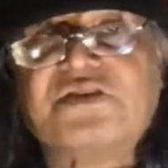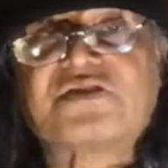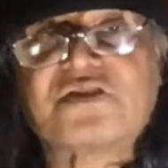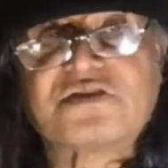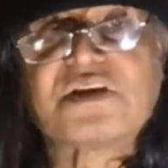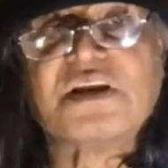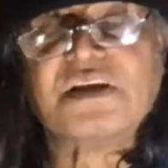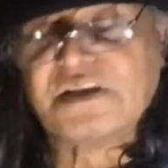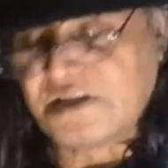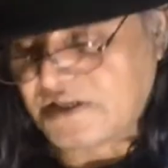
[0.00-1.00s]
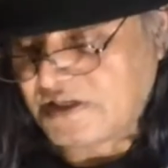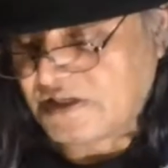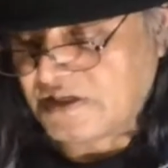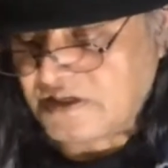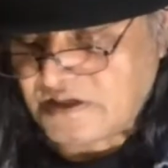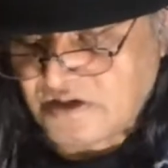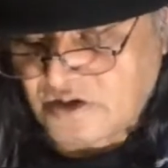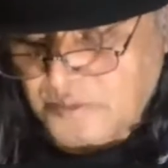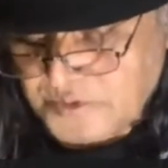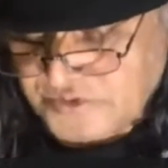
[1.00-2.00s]
is totally
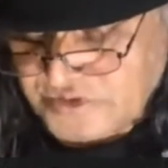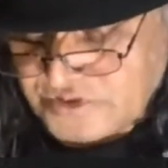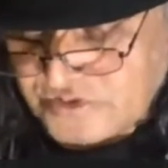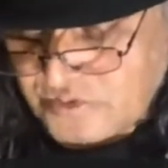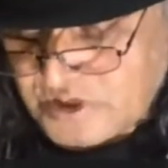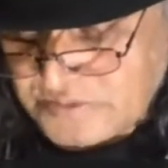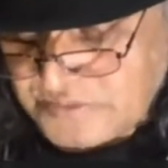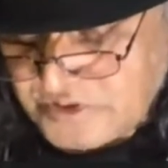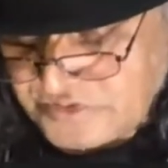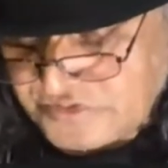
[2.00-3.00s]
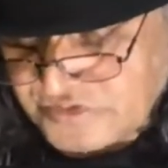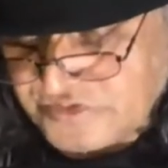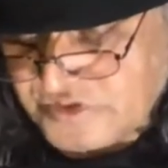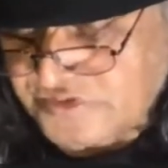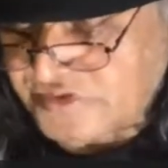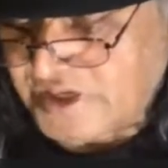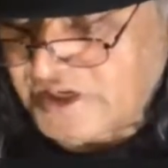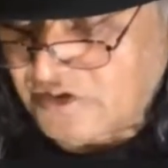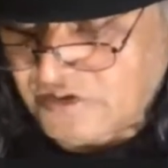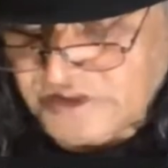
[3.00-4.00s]
opposite to what Boris Johnson is
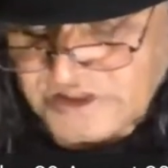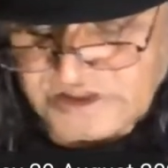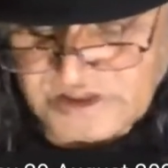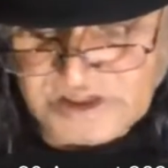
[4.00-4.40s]
saying, all the